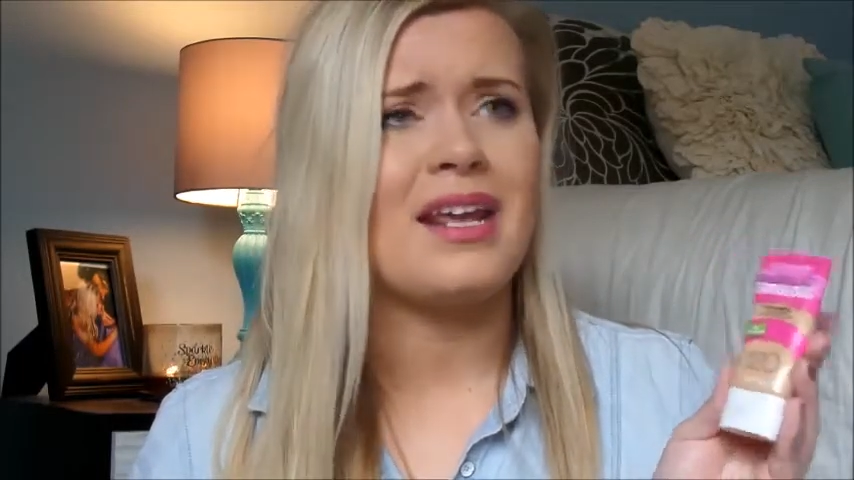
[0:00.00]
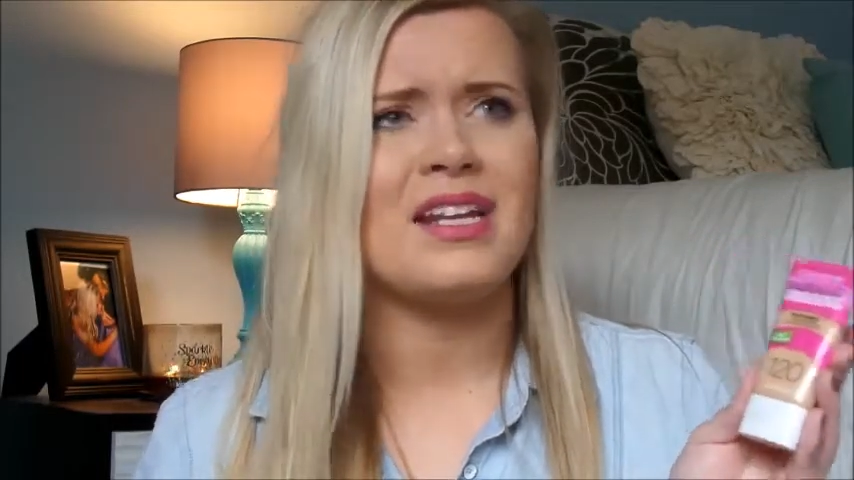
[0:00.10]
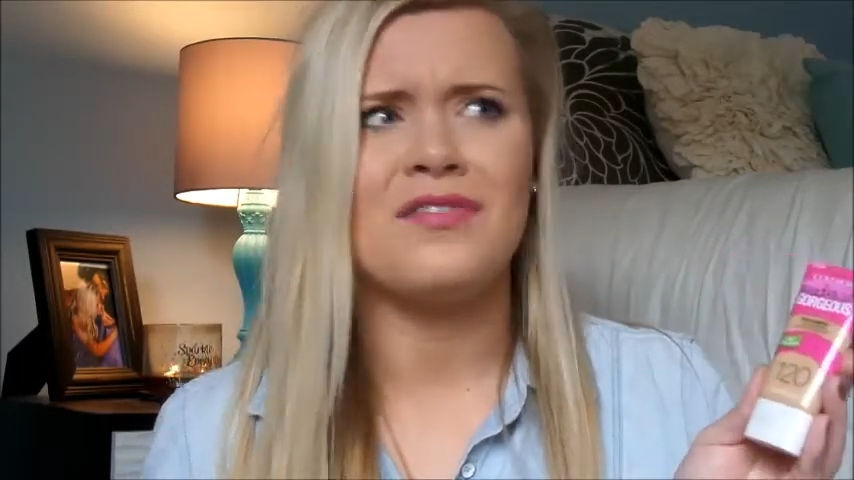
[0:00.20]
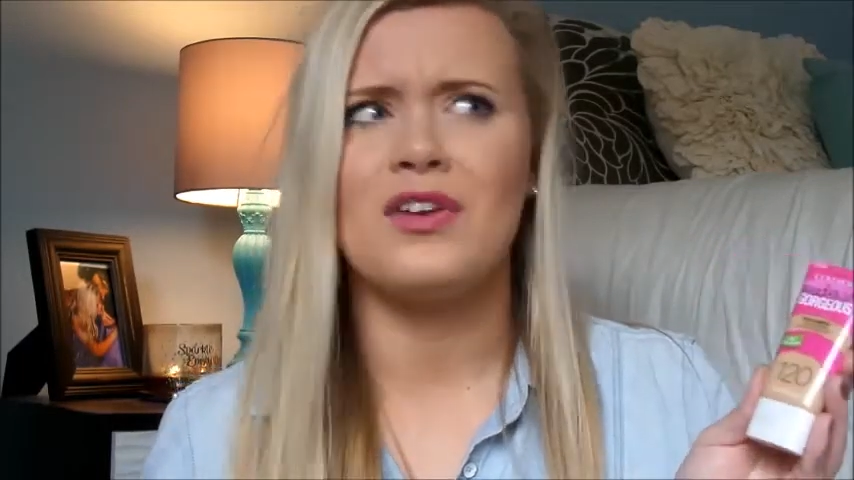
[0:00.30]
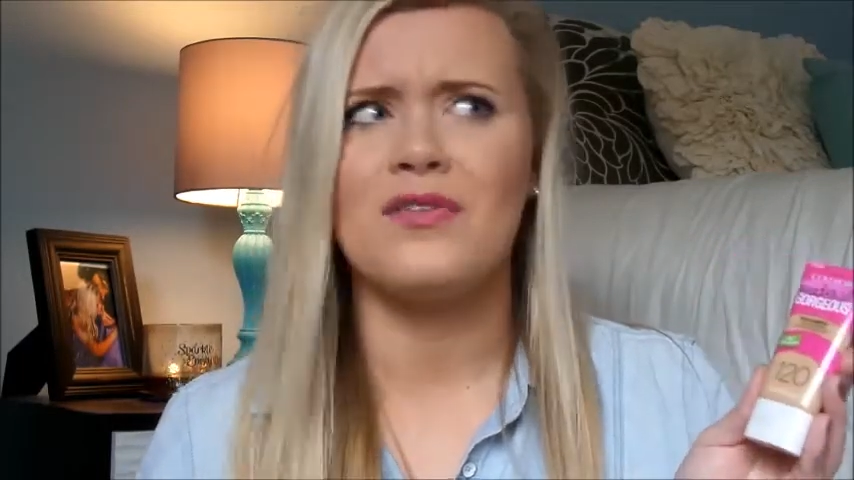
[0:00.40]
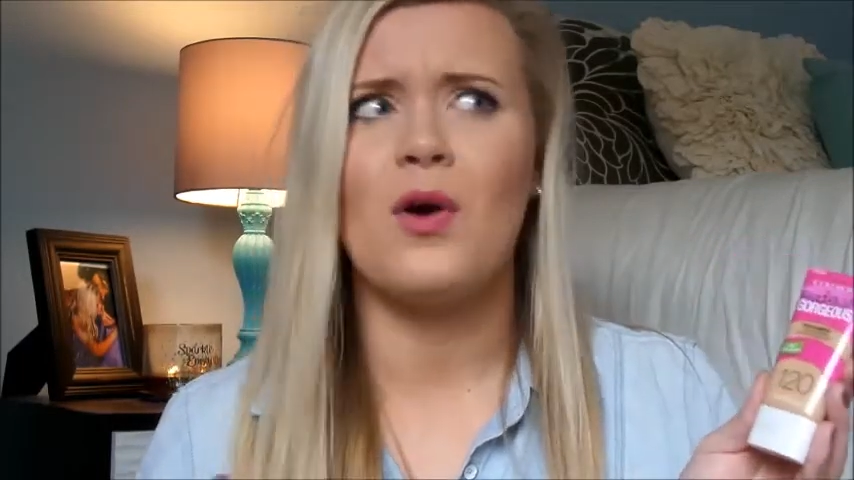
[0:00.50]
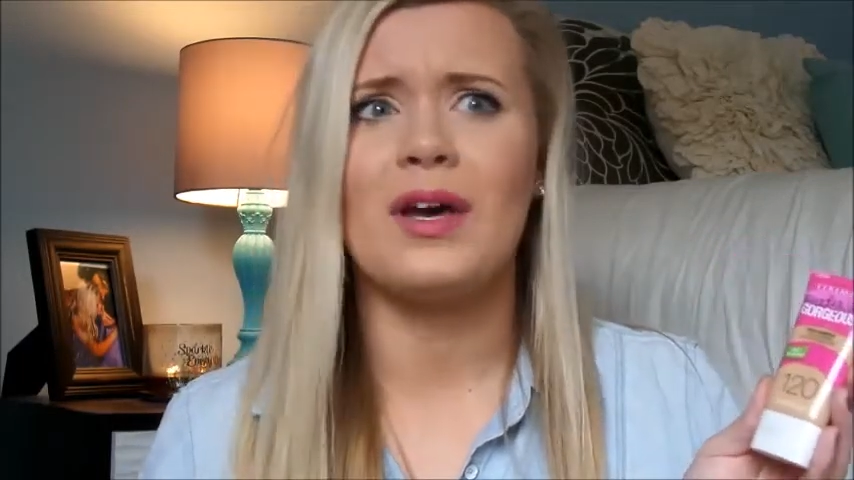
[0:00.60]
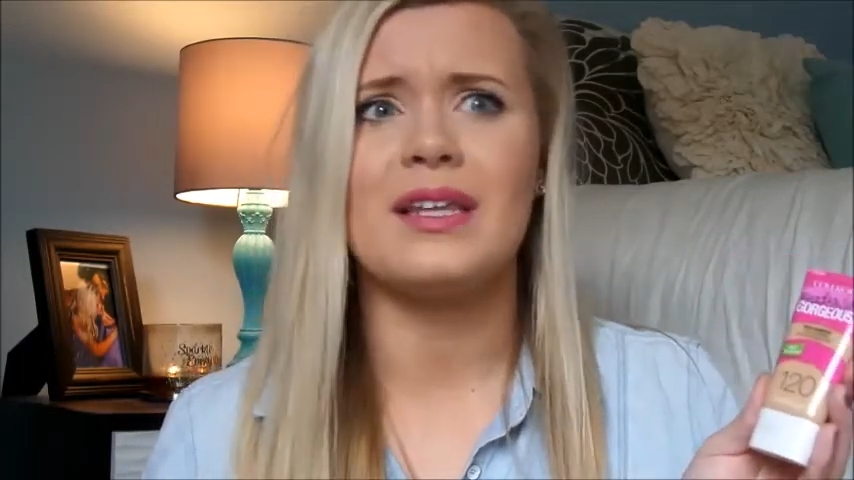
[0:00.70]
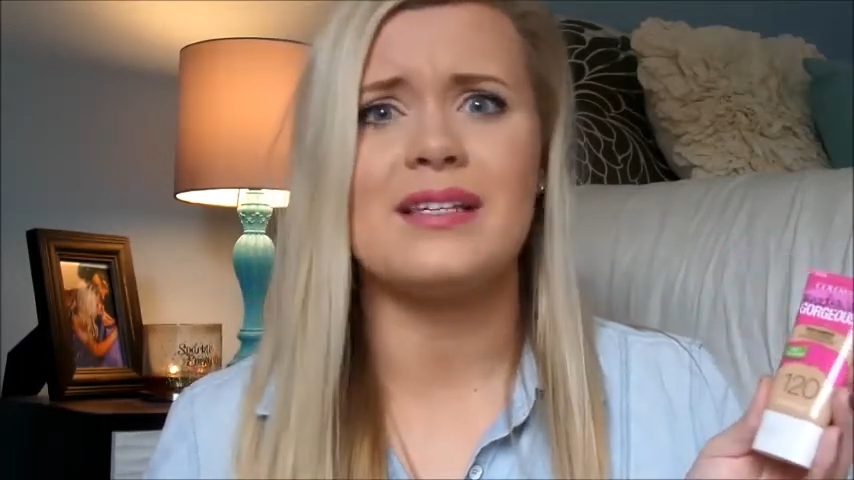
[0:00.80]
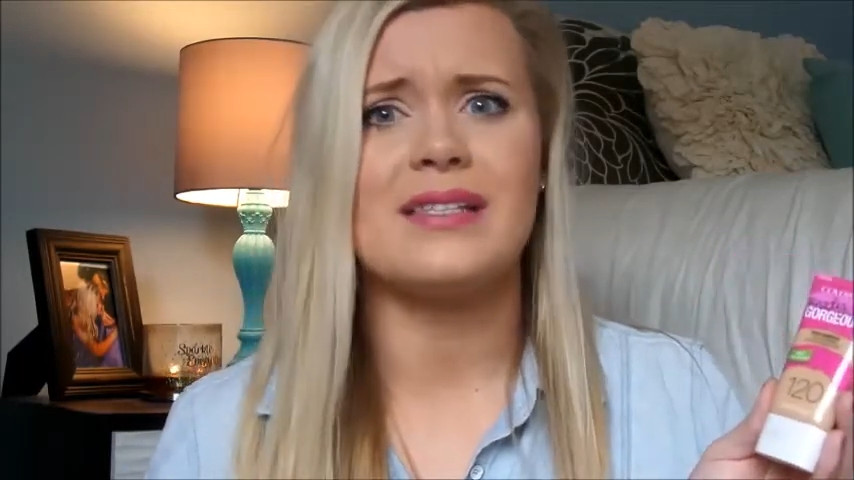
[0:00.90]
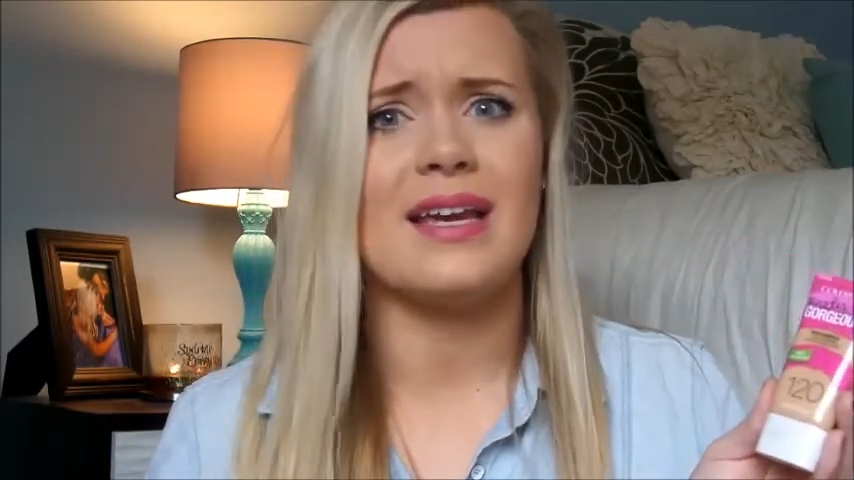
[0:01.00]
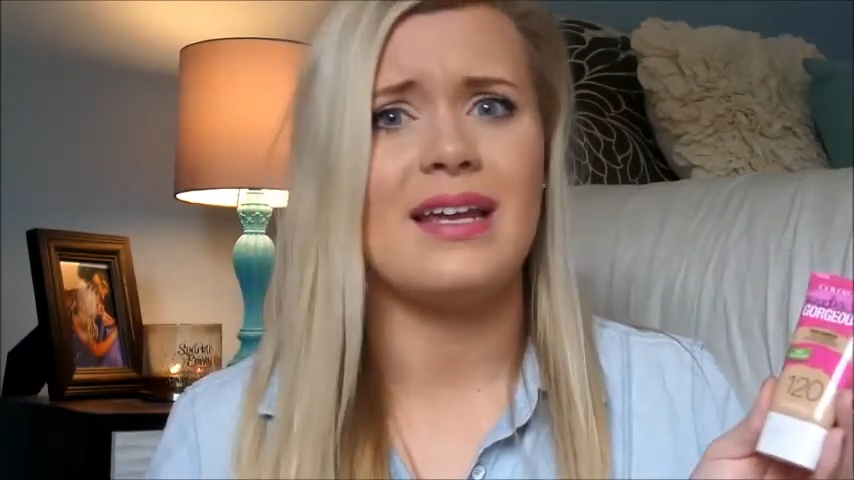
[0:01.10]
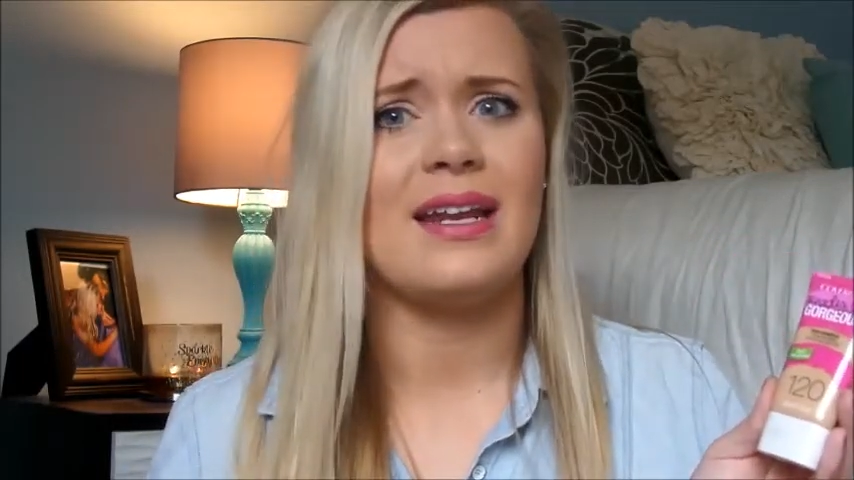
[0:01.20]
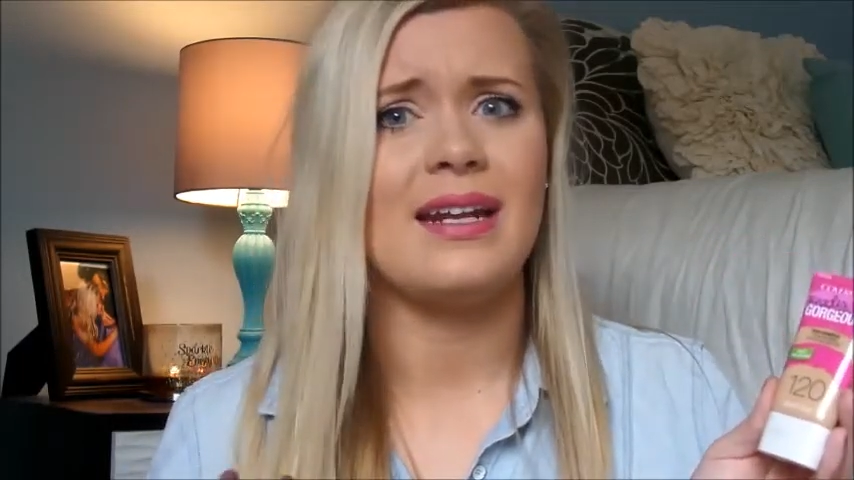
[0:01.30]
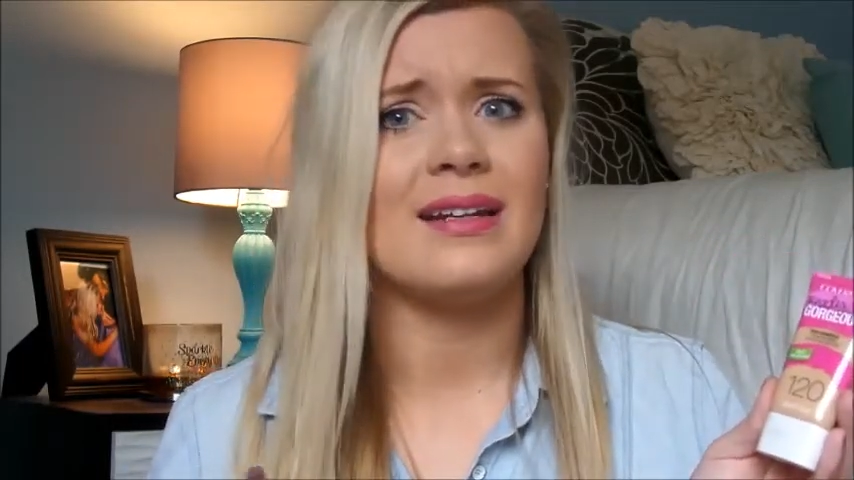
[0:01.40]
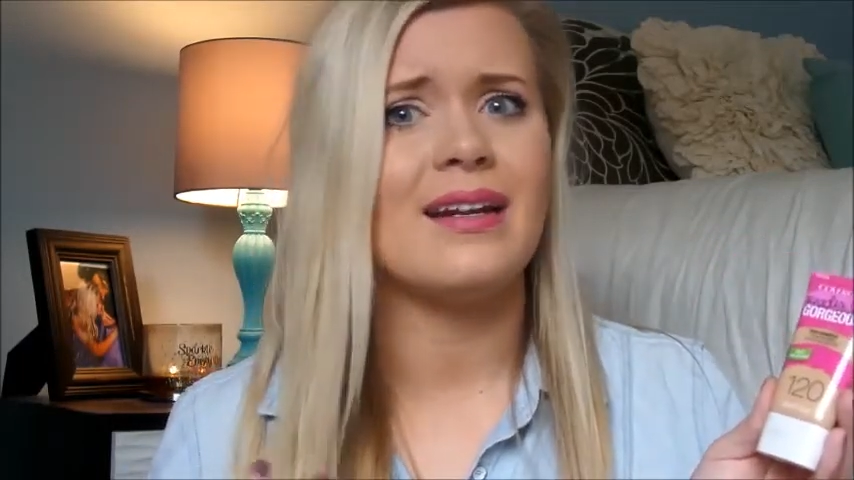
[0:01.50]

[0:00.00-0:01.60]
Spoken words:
And if you have oily skin,